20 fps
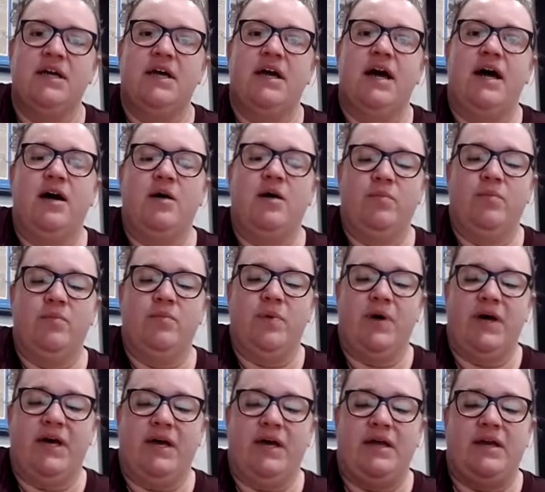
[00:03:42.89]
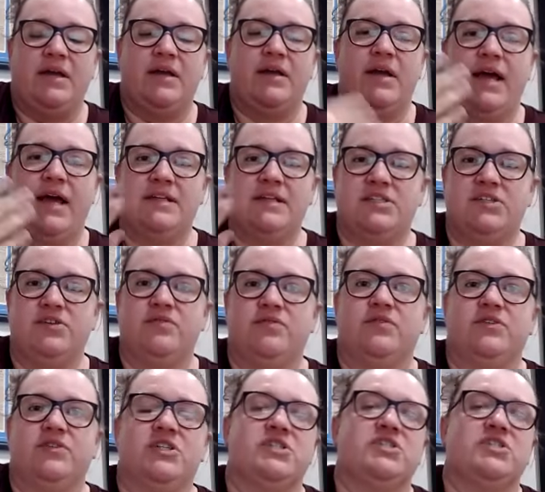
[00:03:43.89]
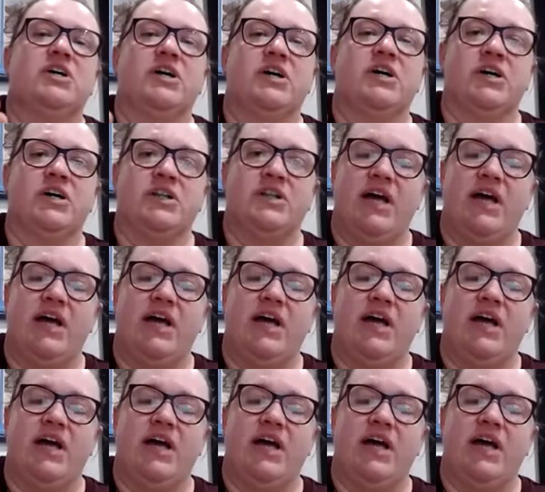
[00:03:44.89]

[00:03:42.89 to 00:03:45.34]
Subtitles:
But as you've just heard,